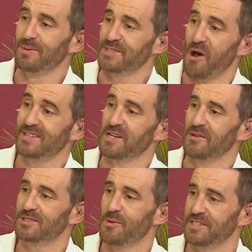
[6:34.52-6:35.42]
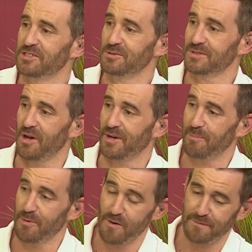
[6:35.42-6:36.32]
who was asking those questions was on a
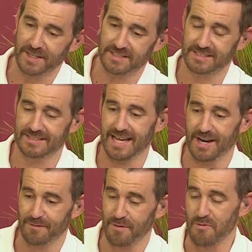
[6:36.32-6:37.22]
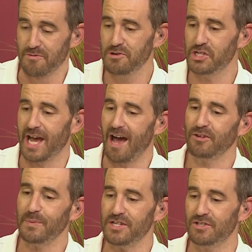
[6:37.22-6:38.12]
perfect kind of route here. How do we